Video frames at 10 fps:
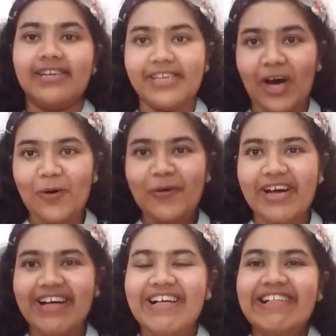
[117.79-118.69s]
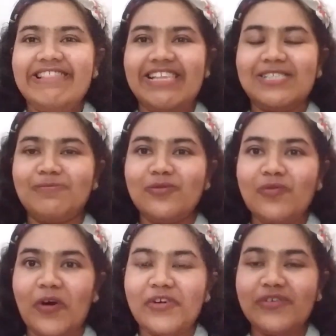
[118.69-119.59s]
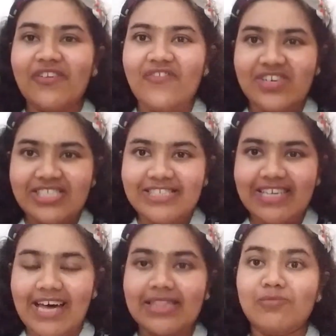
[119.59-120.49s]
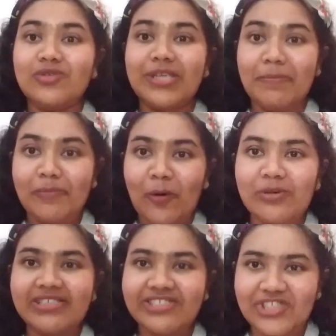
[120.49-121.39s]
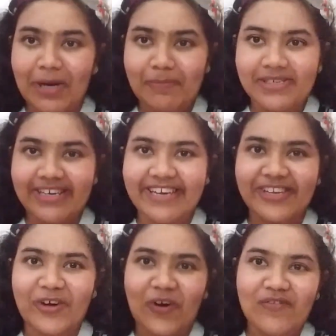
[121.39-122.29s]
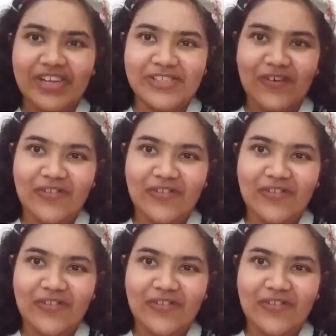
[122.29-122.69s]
Now, let's move on to the first and the most important chapter in conflict of